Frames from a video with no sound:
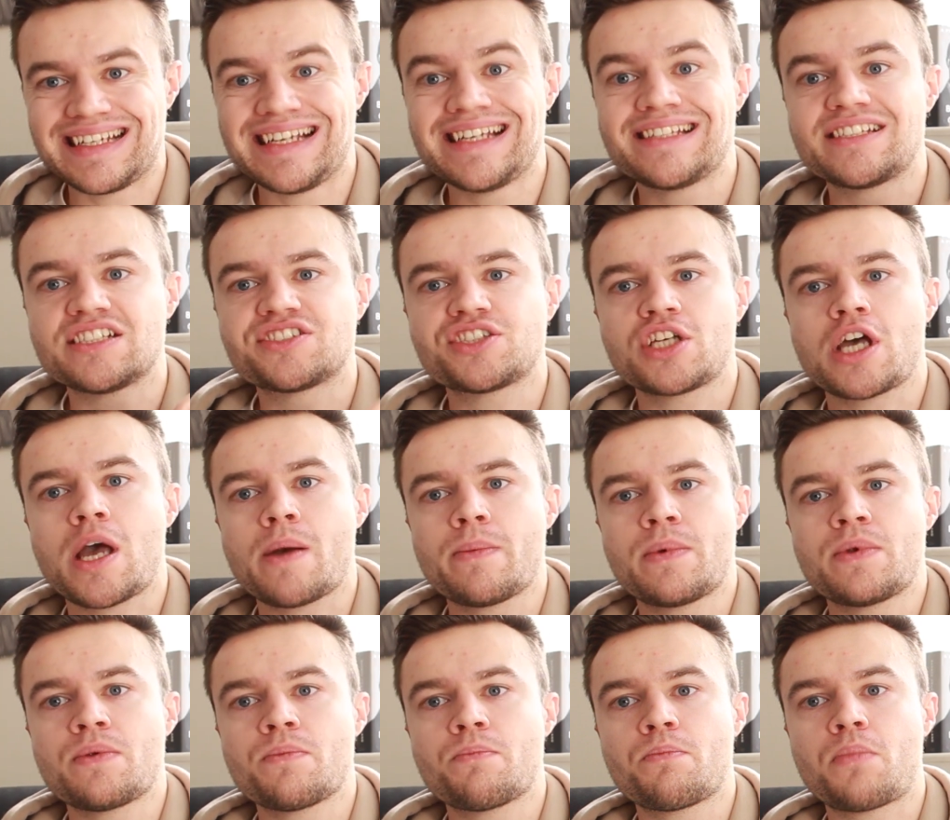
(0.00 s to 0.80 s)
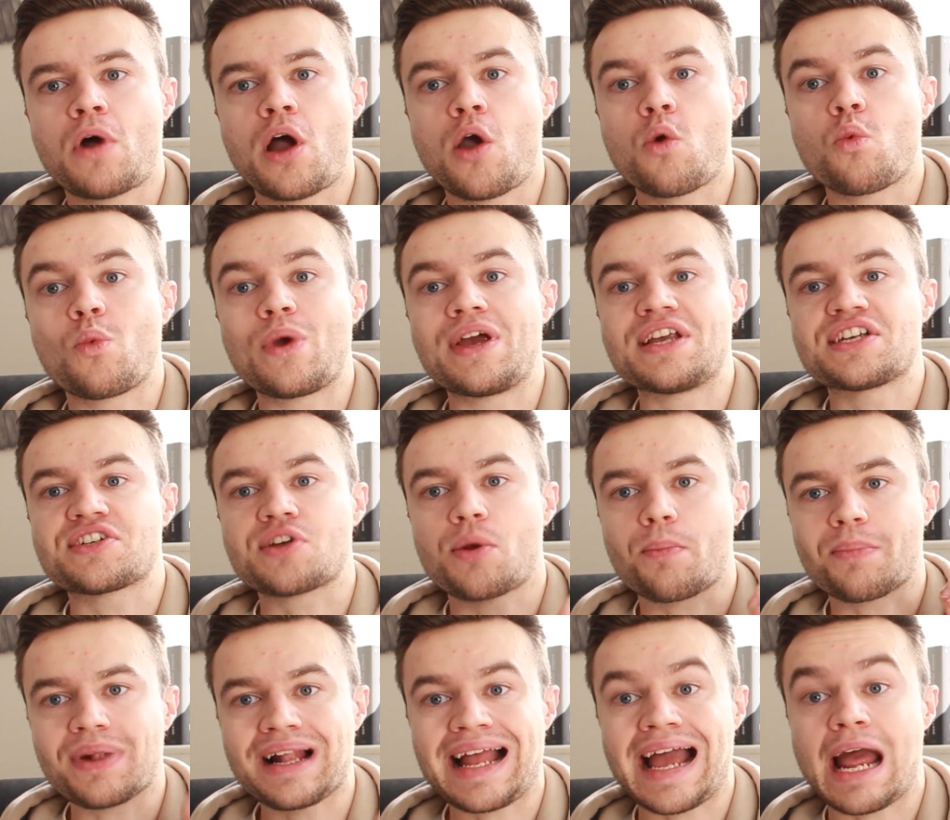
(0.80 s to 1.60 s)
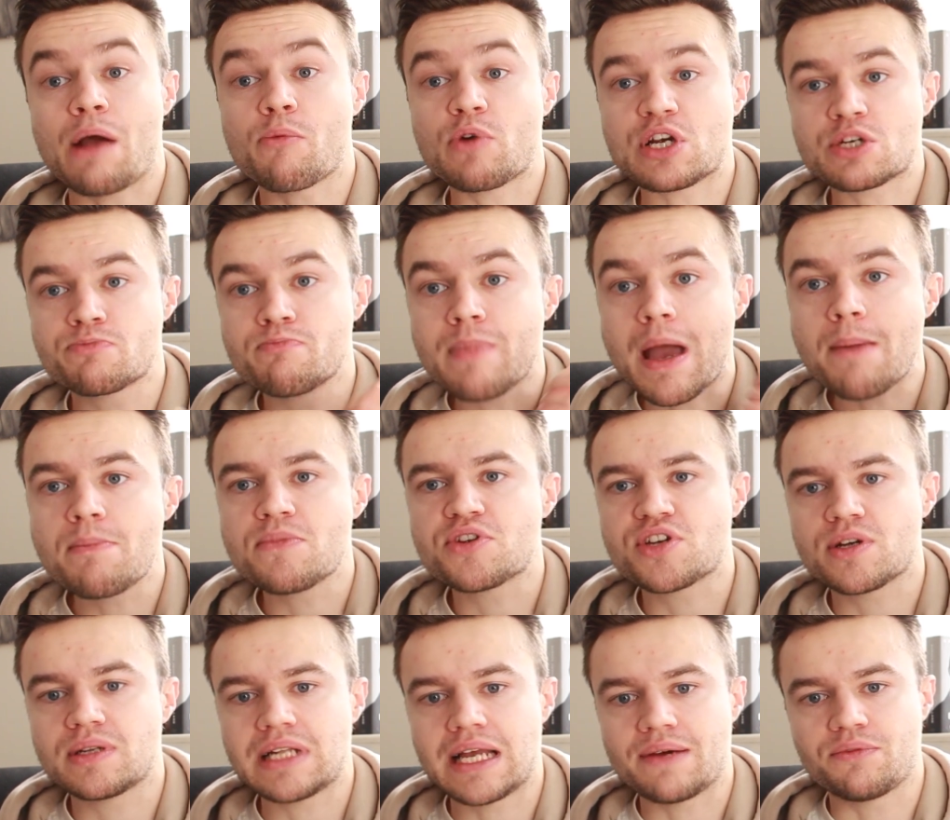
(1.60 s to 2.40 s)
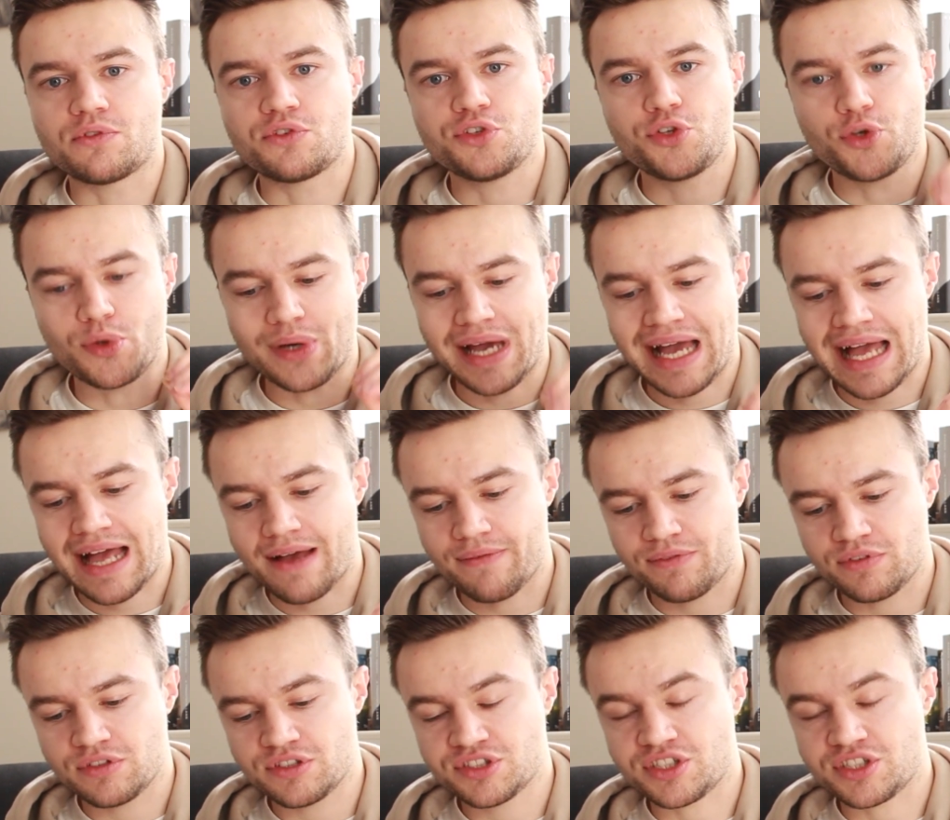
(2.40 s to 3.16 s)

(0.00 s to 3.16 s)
is determined by which plan, which membership level you have.